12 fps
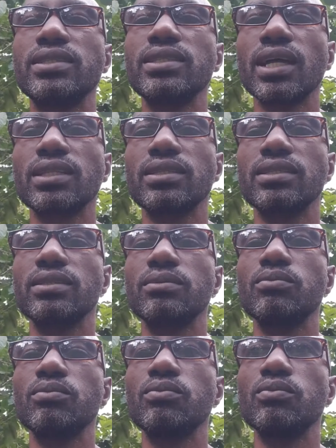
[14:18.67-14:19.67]
It's not
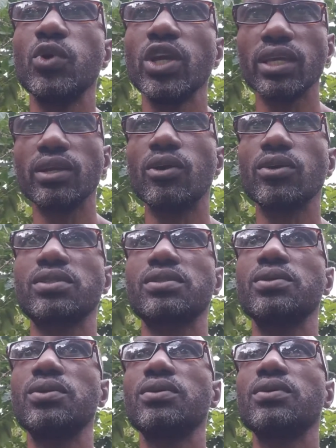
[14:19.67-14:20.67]
bringing
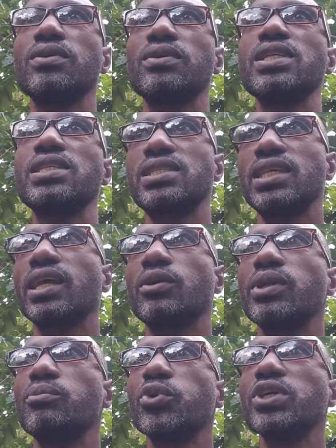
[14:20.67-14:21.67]
us to this
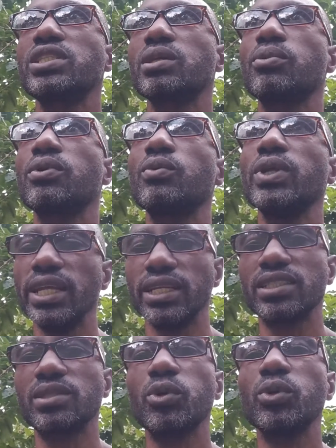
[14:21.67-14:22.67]
sacred principle
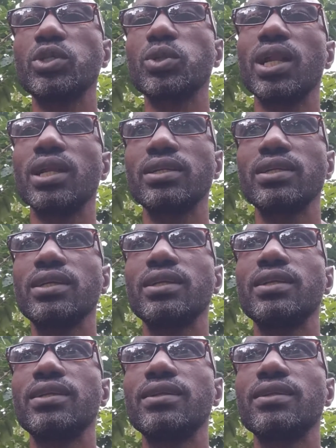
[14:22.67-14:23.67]
within spiritual
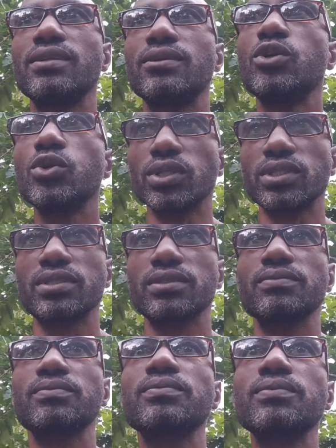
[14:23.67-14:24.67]

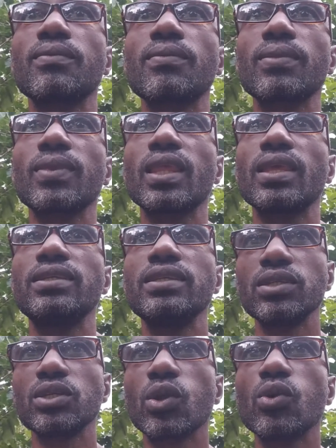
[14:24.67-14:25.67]
growth. It
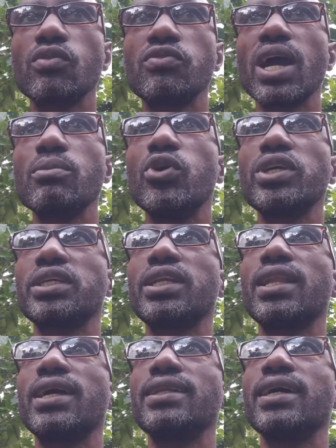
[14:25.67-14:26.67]
is just low
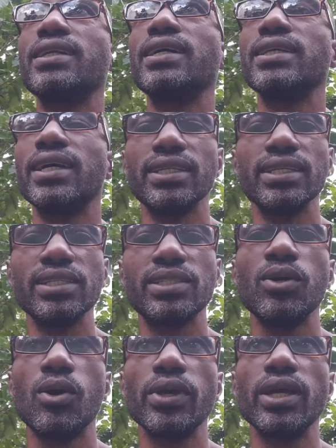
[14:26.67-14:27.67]
vibrational and
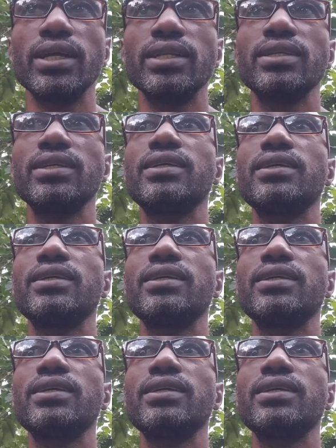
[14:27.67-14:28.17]
easy going, and